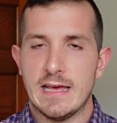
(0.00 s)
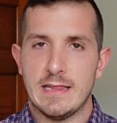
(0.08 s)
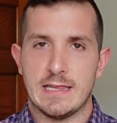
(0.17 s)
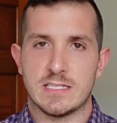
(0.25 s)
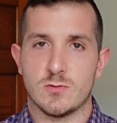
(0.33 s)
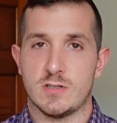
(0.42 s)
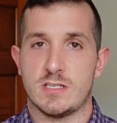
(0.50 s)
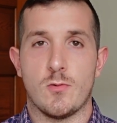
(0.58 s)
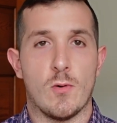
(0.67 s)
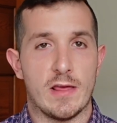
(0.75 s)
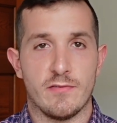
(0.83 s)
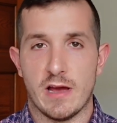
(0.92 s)
This was
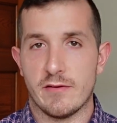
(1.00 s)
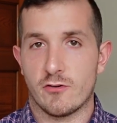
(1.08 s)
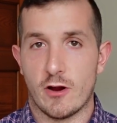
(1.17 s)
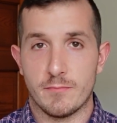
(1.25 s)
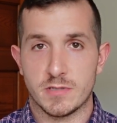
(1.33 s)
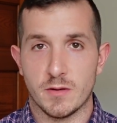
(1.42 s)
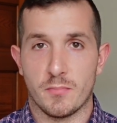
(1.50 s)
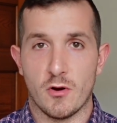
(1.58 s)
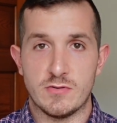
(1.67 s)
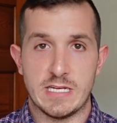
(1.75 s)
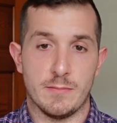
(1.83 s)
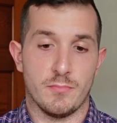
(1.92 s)
25 grams of
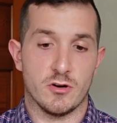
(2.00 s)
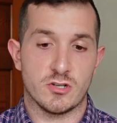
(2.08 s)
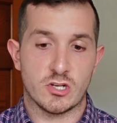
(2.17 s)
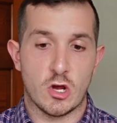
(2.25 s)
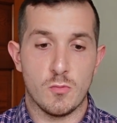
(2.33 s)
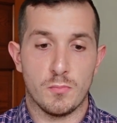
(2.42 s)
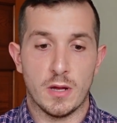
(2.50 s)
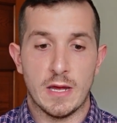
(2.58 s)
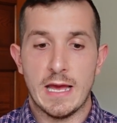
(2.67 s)
protein per scoop,